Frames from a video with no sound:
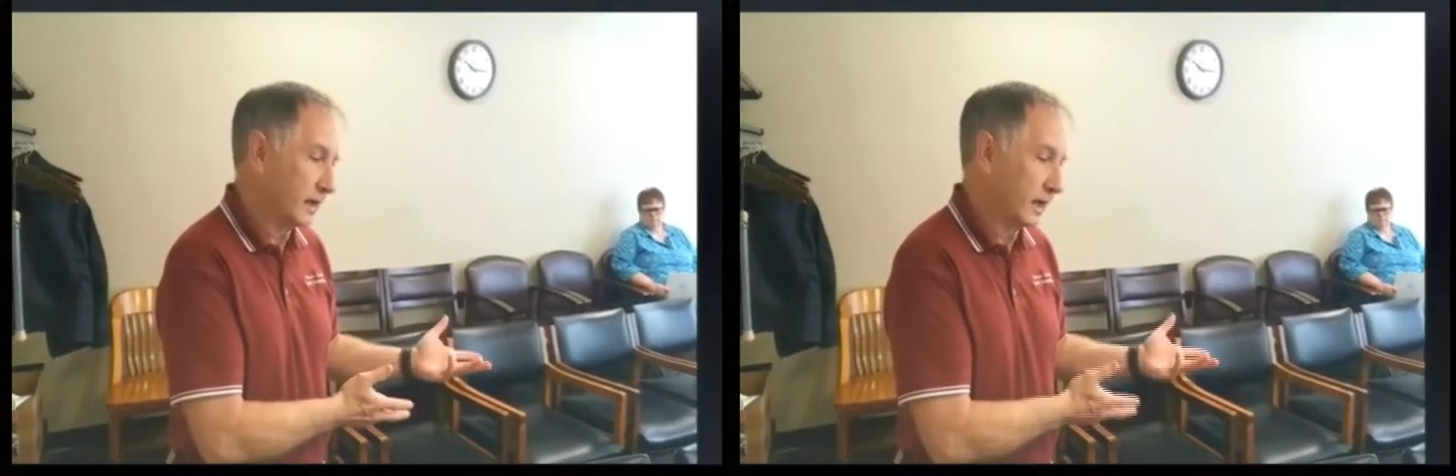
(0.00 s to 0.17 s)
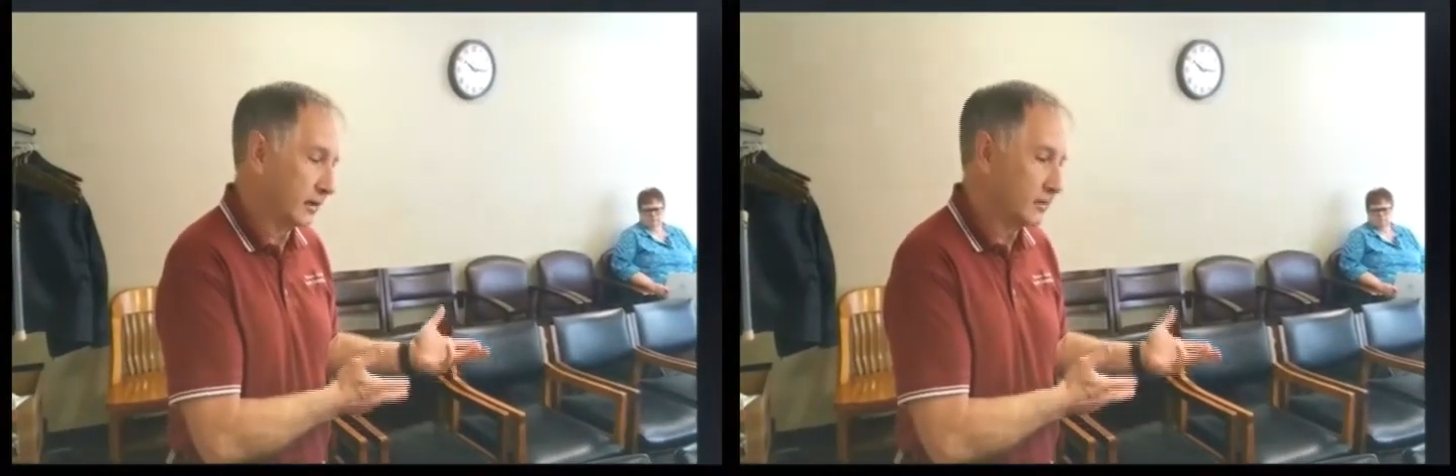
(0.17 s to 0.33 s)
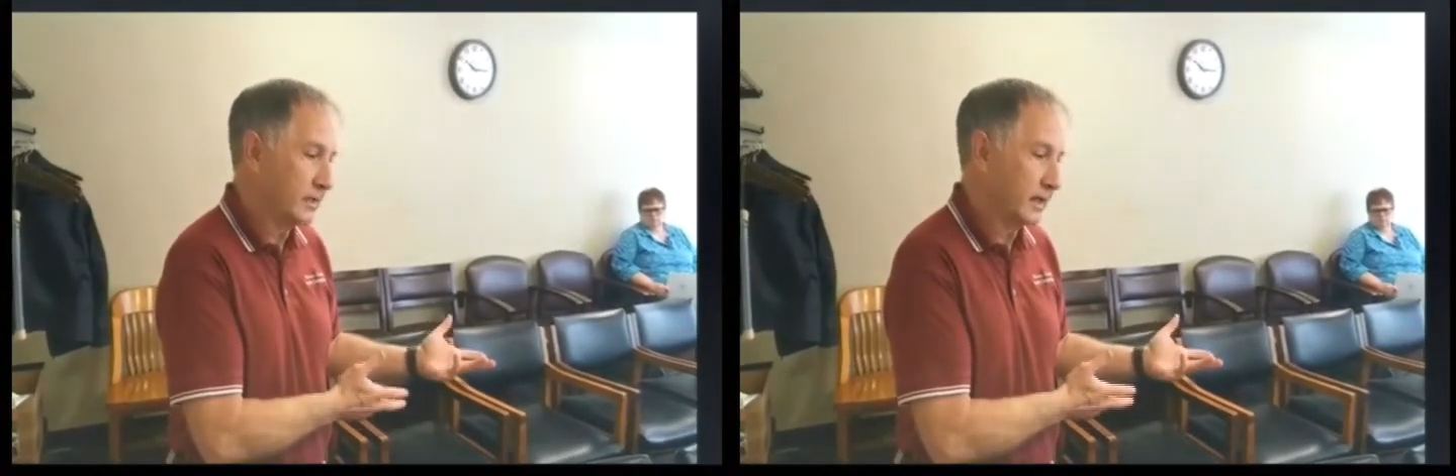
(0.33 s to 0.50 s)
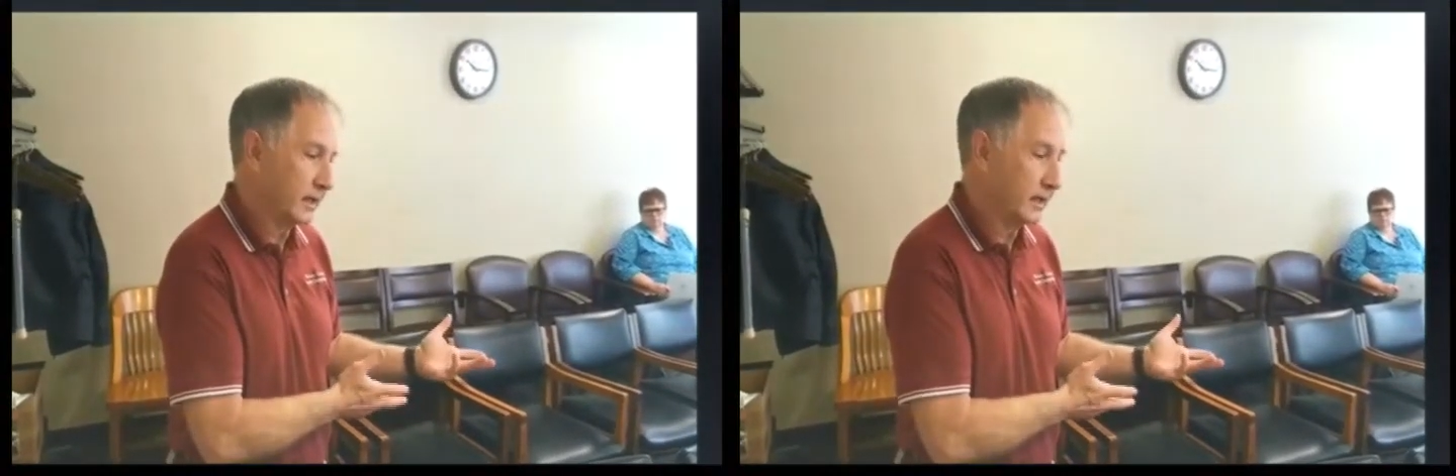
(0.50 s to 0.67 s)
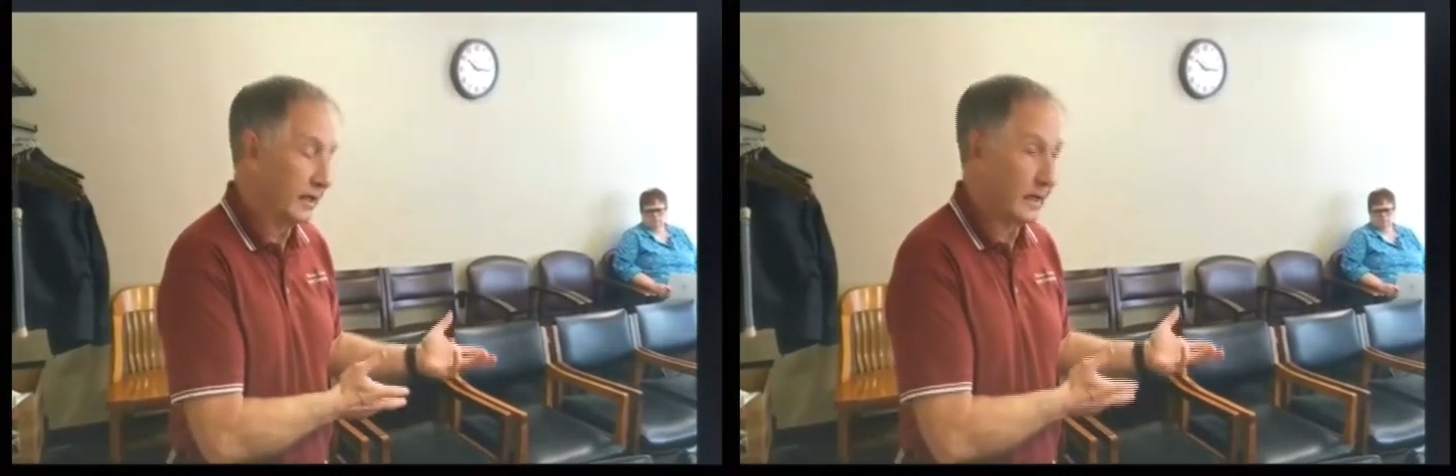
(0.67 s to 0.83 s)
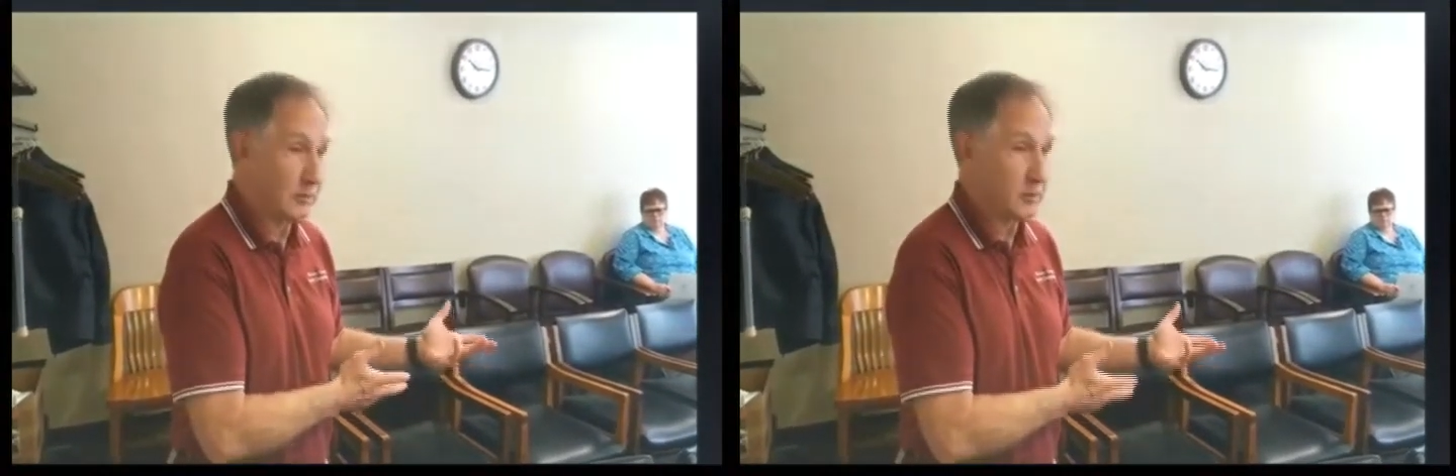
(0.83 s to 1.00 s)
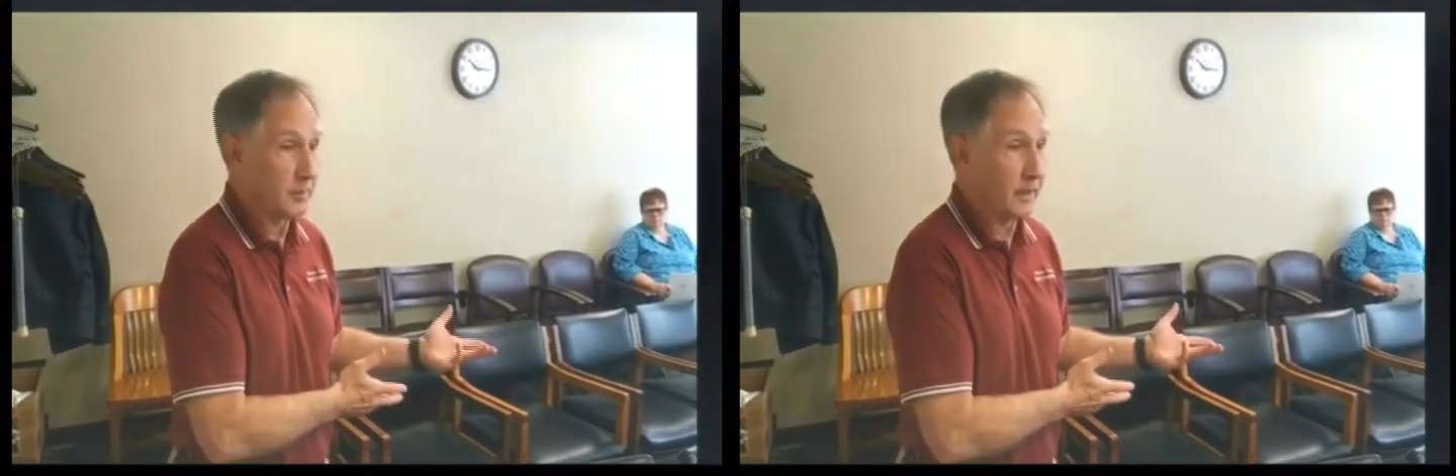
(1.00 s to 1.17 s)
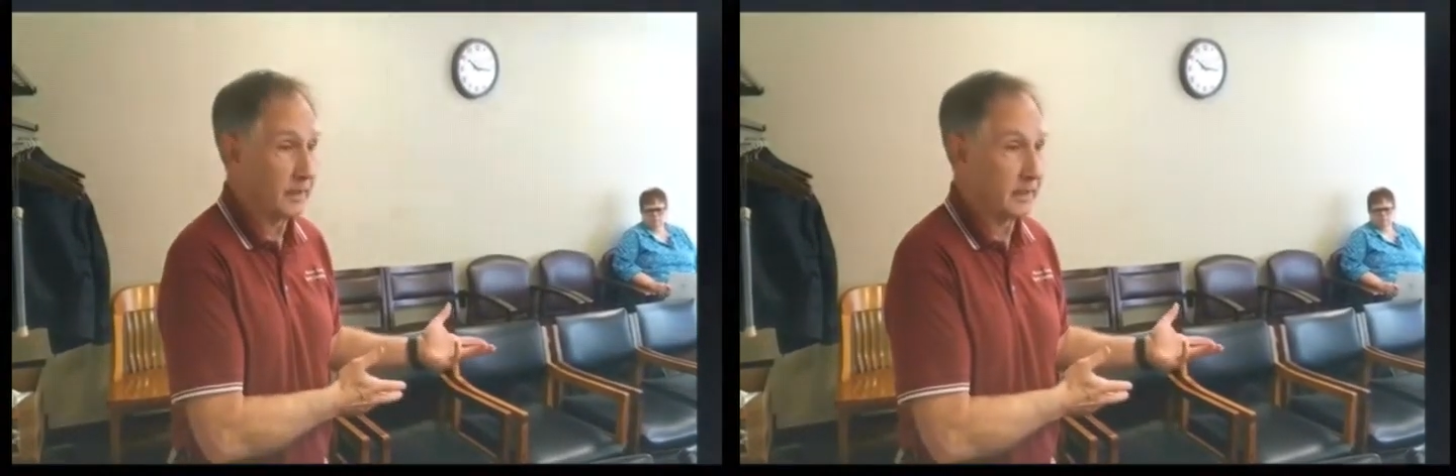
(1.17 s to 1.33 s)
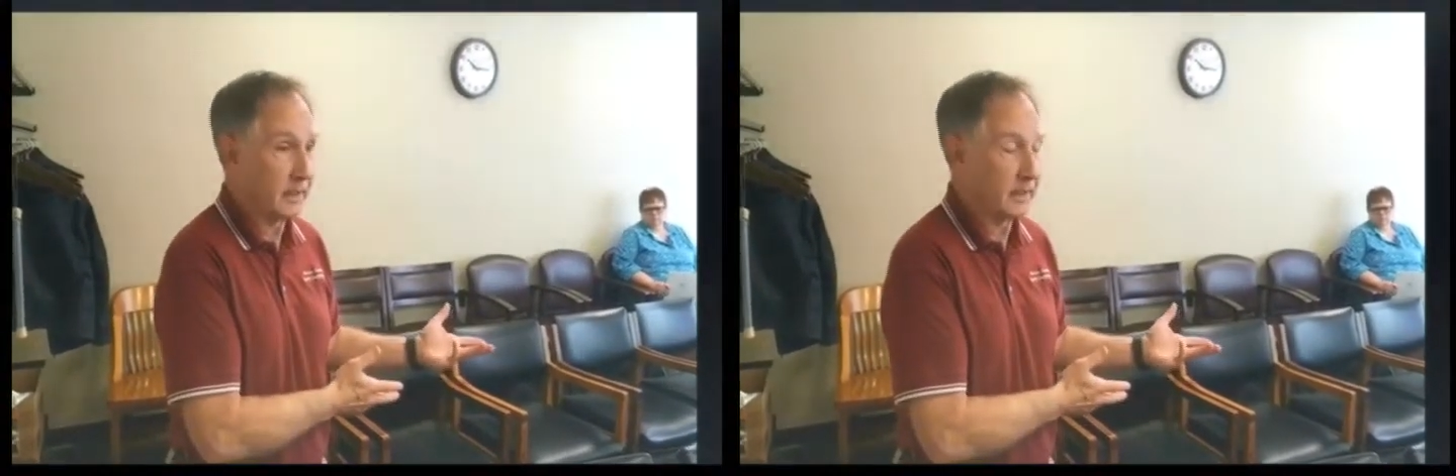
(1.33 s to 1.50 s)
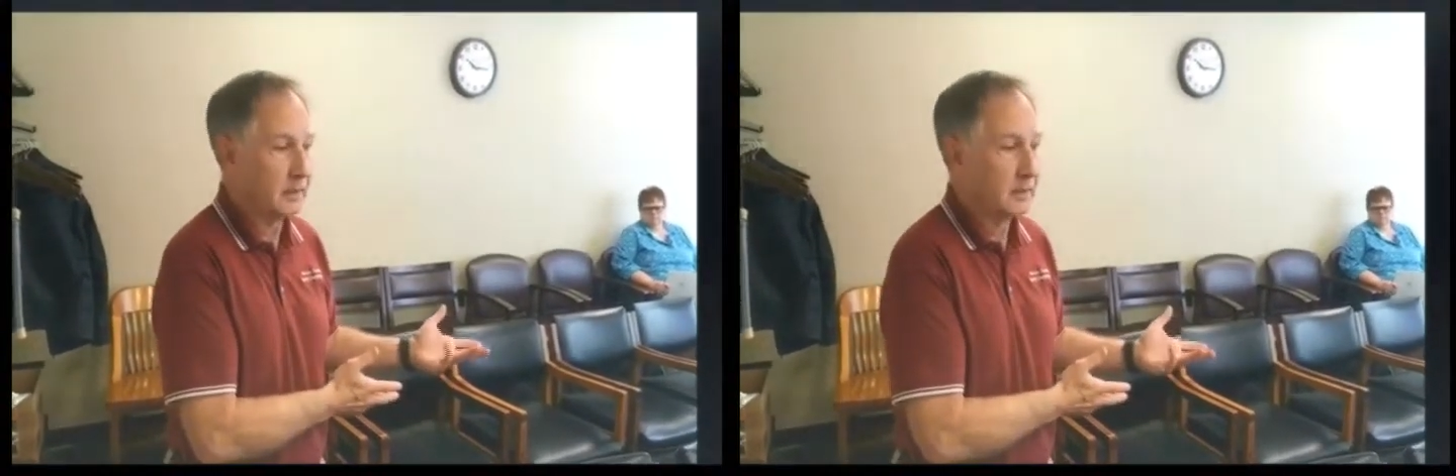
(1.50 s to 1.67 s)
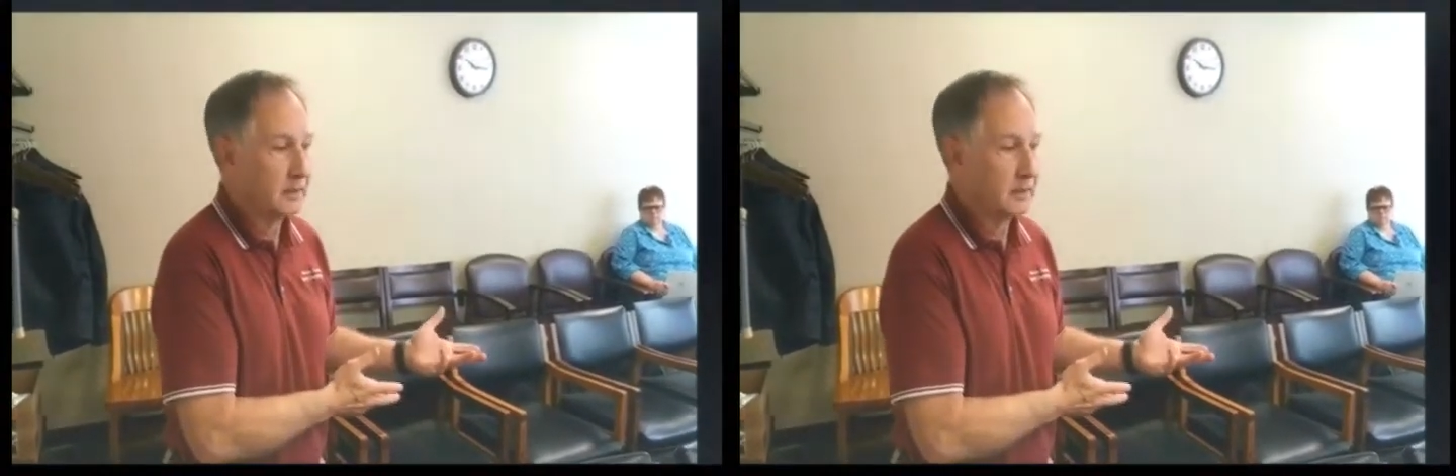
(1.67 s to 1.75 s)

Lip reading: I understand it and I respect that.